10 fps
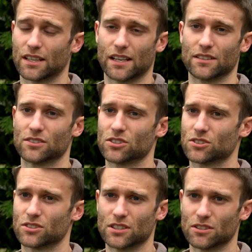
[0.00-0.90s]
and I
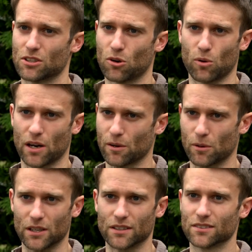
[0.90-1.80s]
didn't know where I
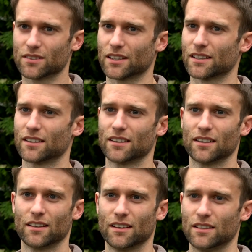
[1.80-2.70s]
was. Like,
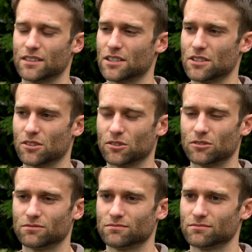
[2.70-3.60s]
didn't
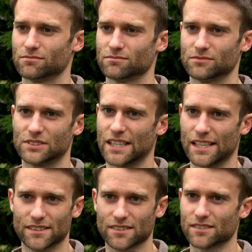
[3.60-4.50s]
know
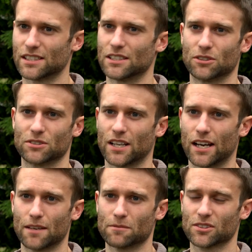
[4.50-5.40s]
dates, didn't know
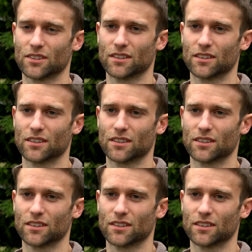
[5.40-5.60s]
times,